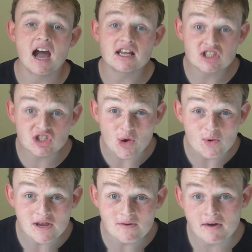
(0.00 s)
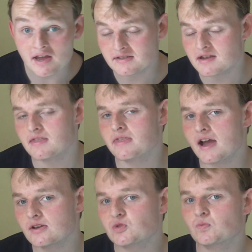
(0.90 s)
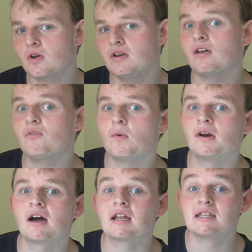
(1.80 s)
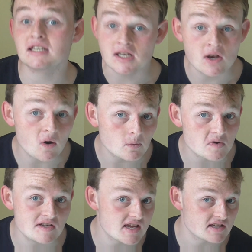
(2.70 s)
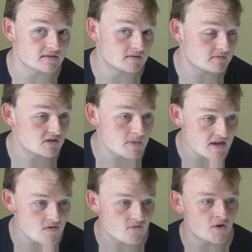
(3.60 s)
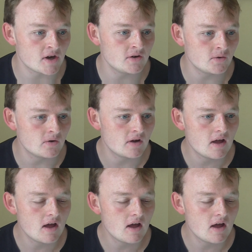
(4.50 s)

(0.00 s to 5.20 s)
Estonia made it. That's another one I did not predict to be in the final.